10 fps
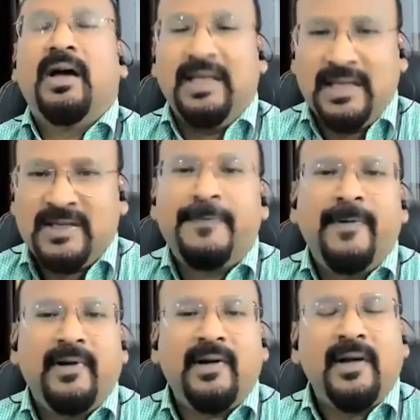is
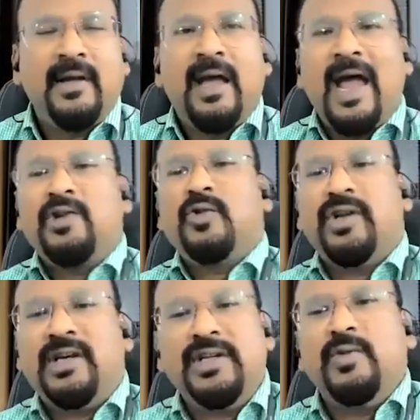feared, and to
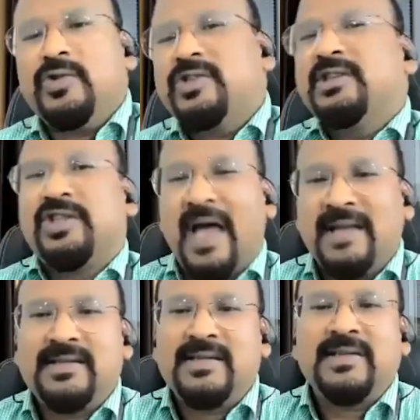reduce the
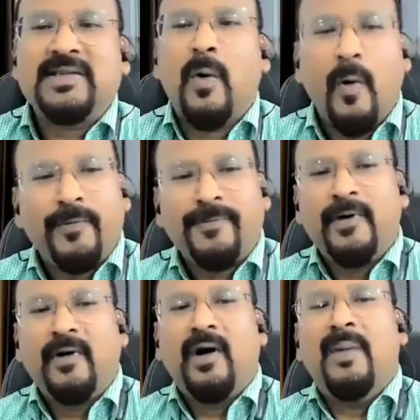chances of
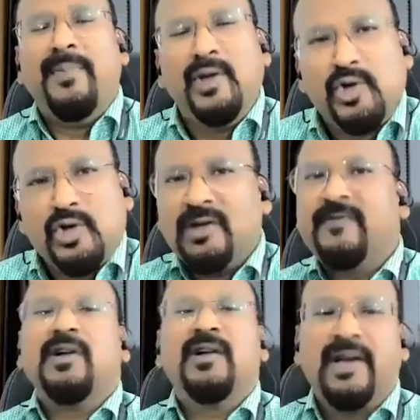a mutual
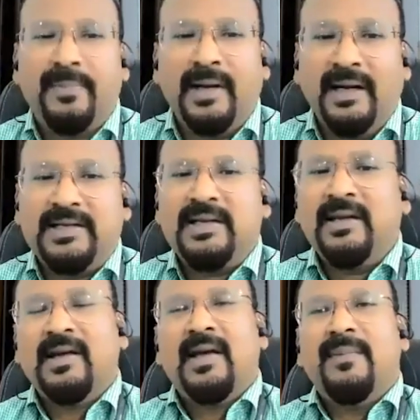vulnerability,
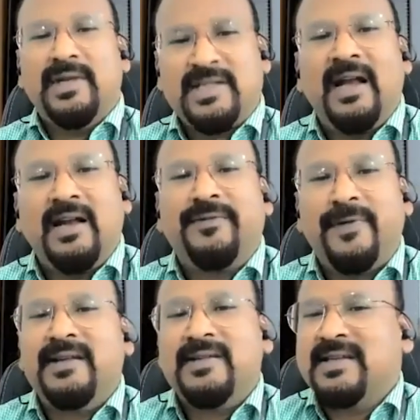missile
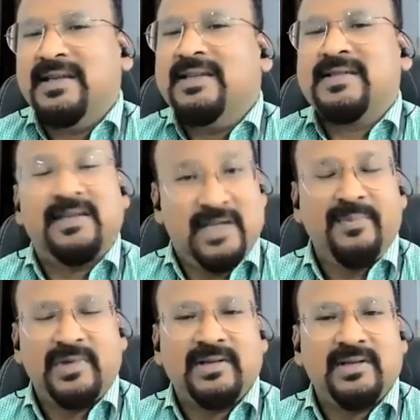defense is
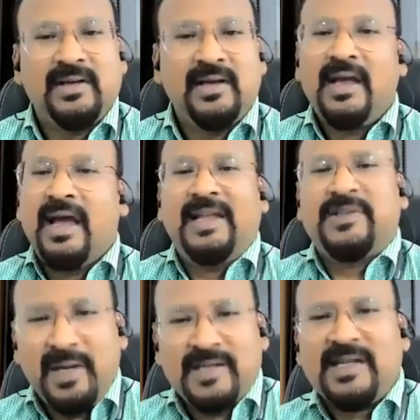attempted. And
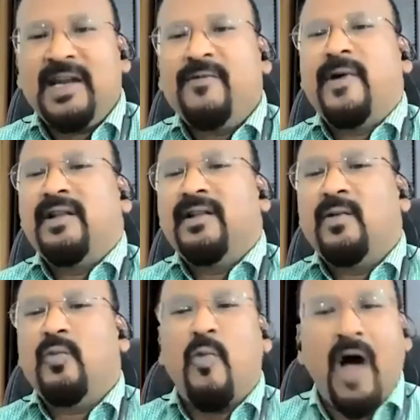especially
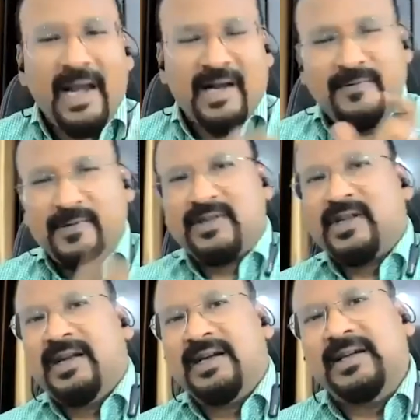when one
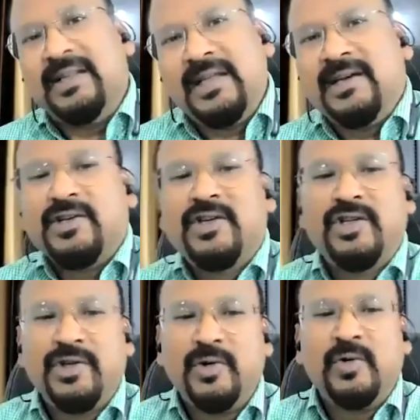adversary
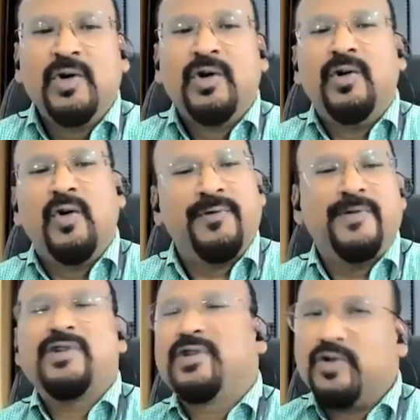adheres to no
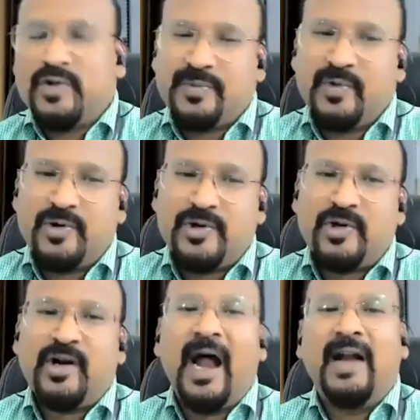first use
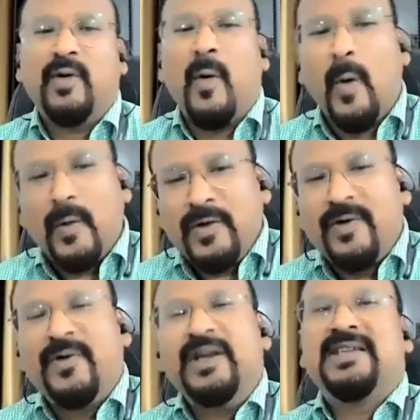posture and the
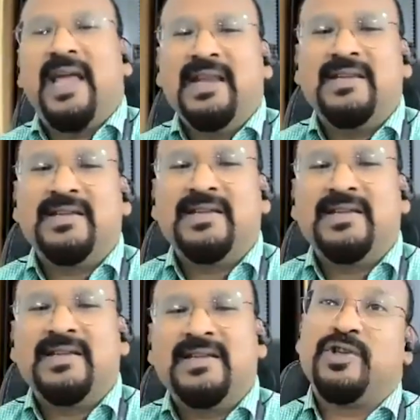other retains
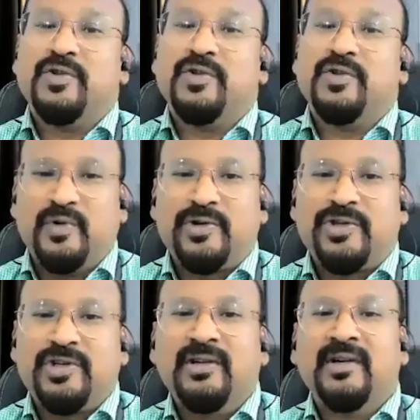first use
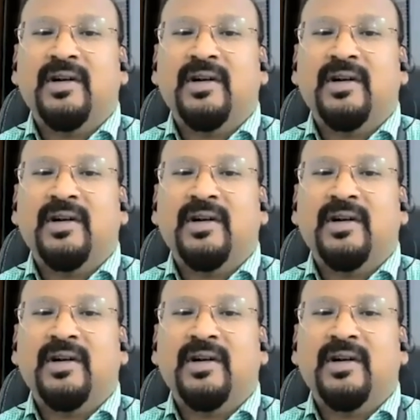posture,